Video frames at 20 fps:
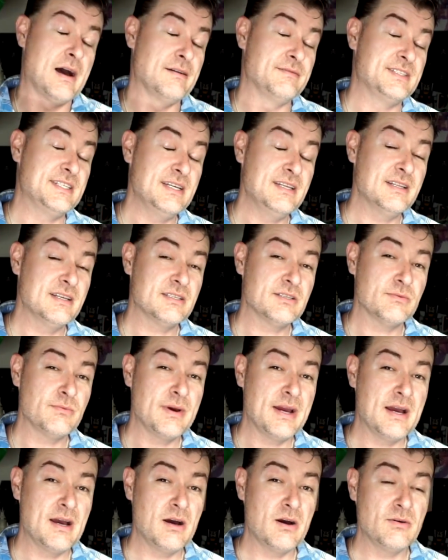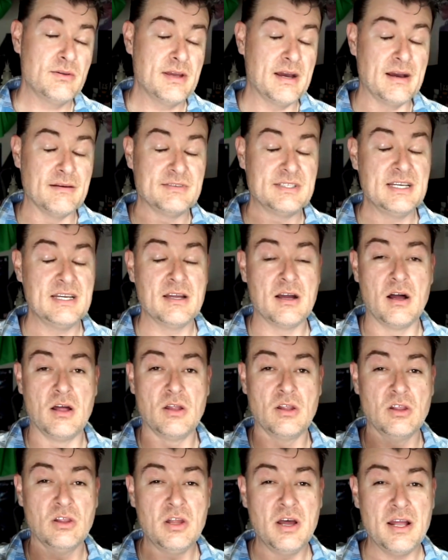I've seen this around, I've seen
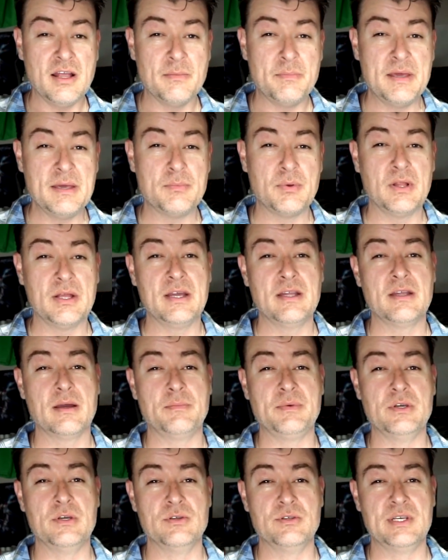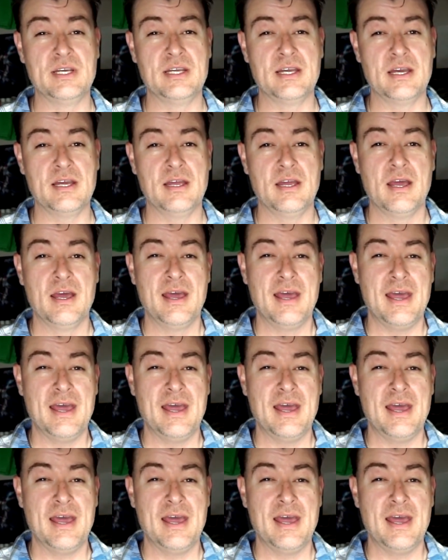a lot of people end up using it,